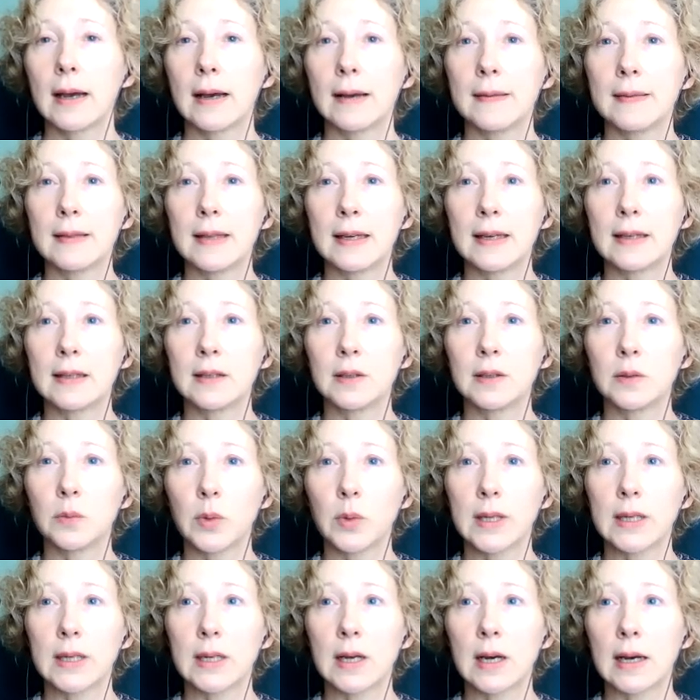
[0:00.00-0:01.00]
And then
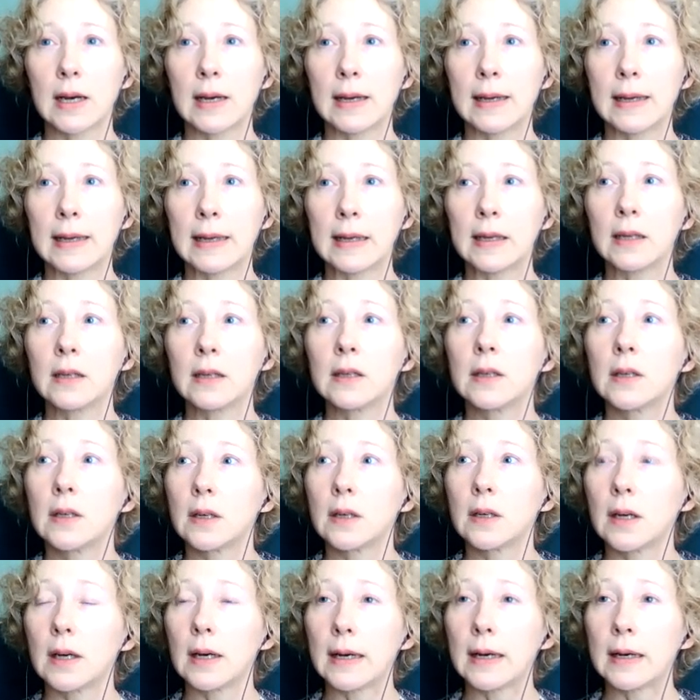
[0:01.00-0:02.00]
when I
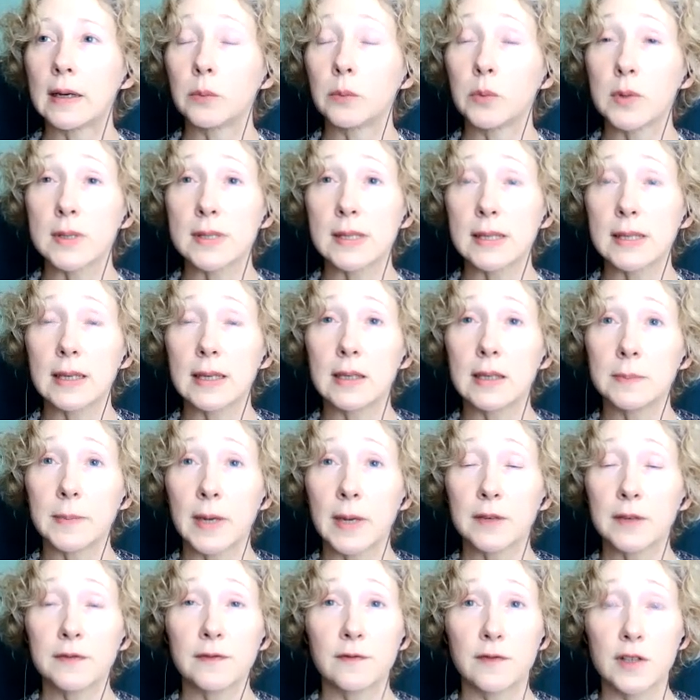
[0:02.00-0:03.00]
uh, was in
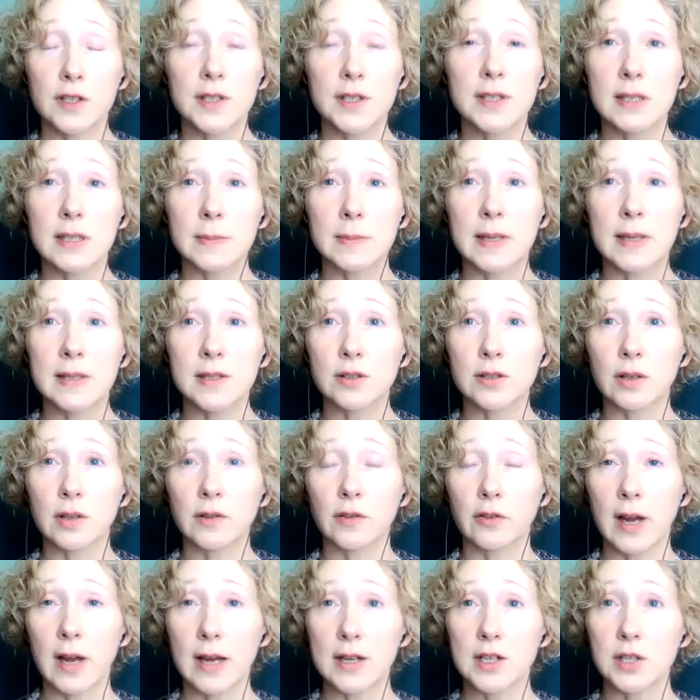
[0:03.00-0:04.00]
my first semester
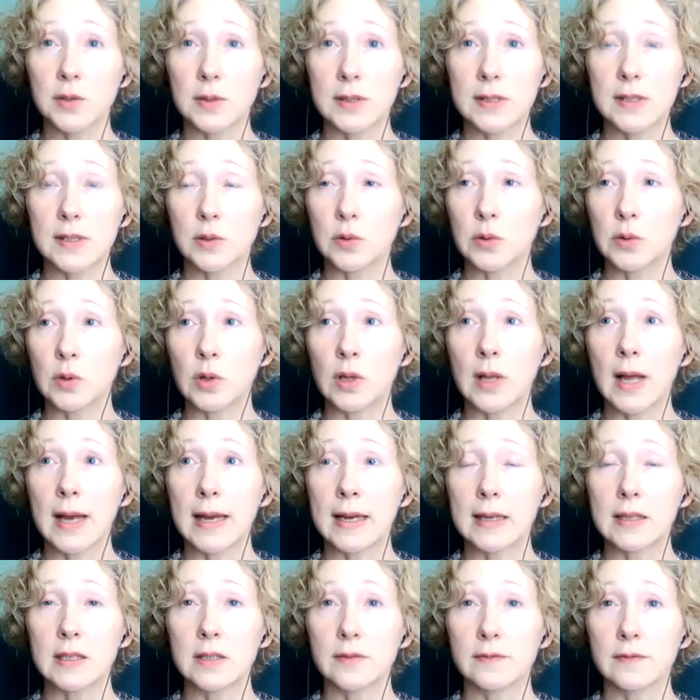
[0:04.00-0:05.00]
of graduate school,
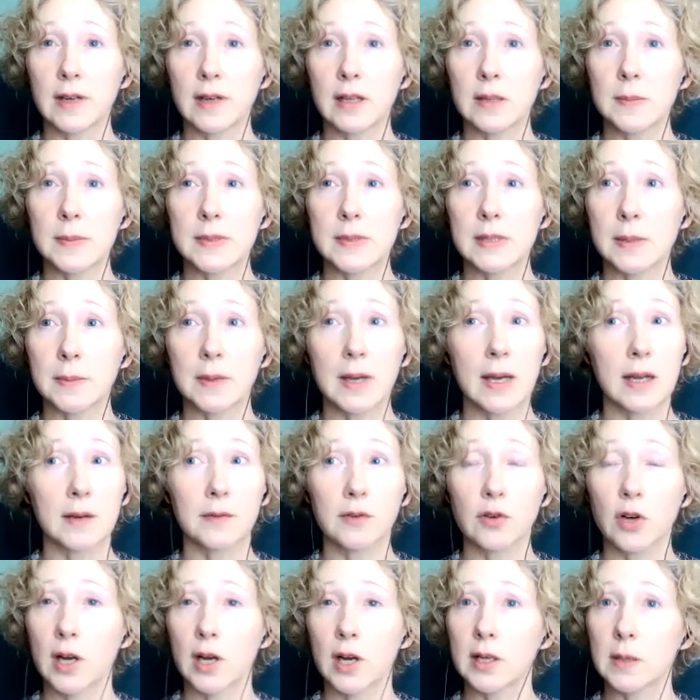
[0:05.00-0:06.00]
I developed some kind
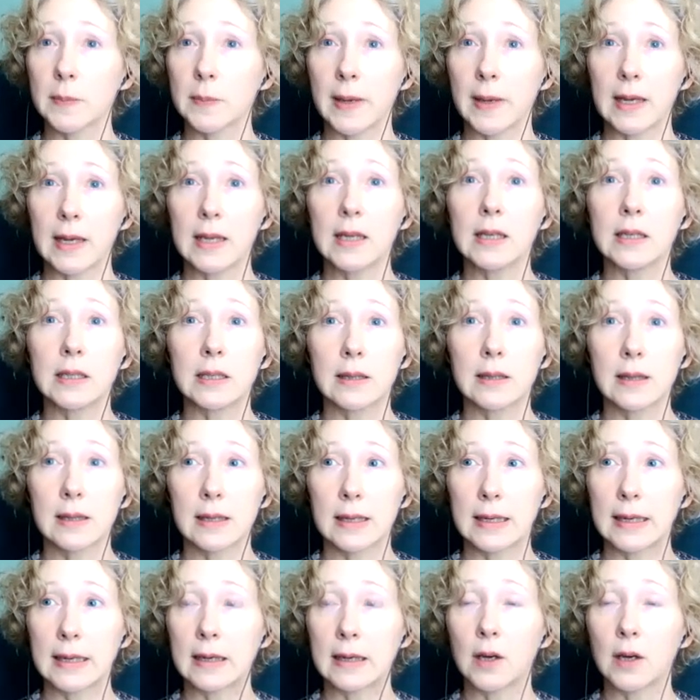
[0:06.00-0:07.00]
of chronic pain
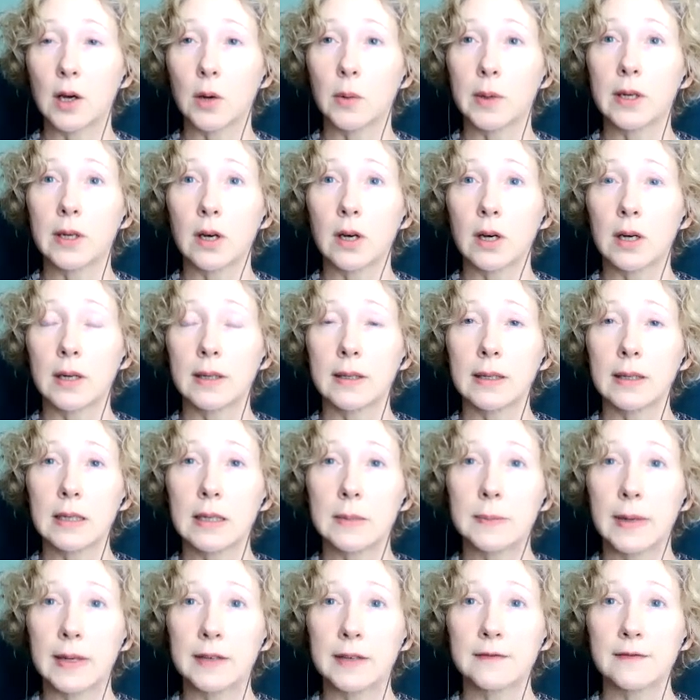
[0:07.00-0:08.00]
thing going on
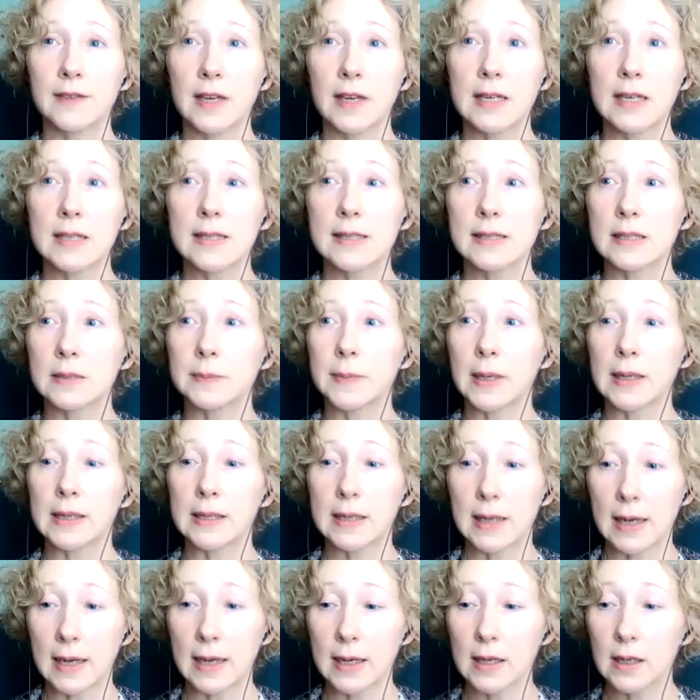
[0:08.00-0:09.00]
in my face and my
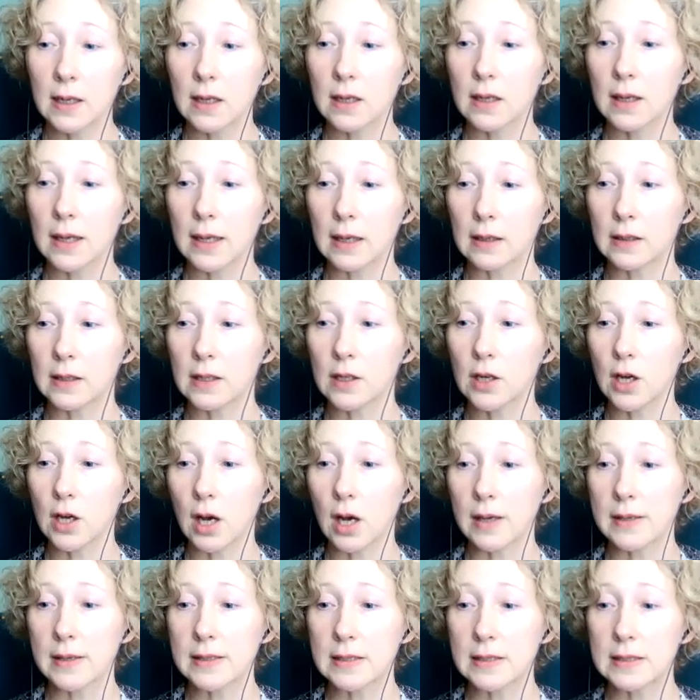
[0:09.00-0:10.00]
neck, and it
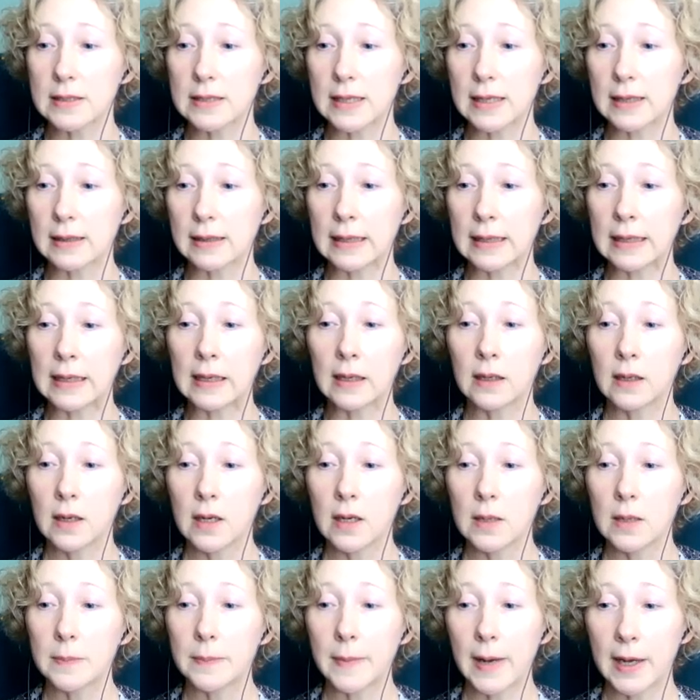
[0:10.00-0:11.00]
caused daily
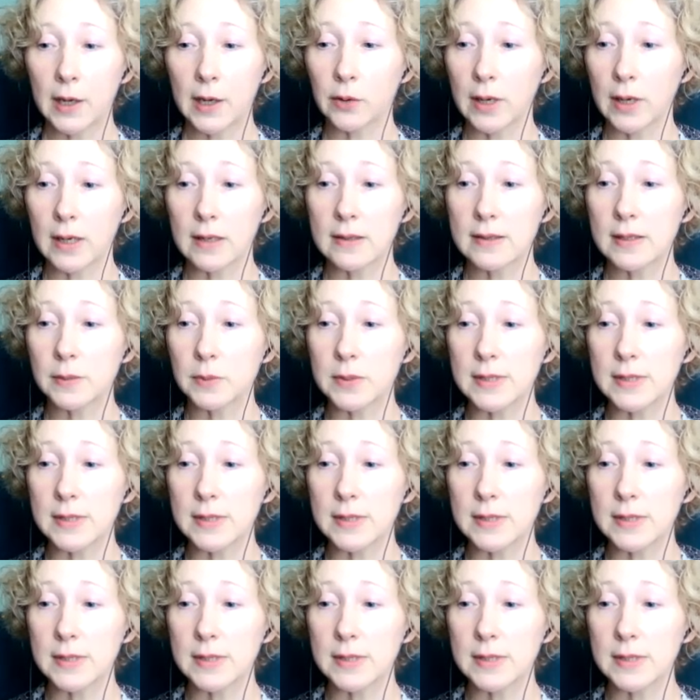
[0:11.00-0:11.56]
migraines.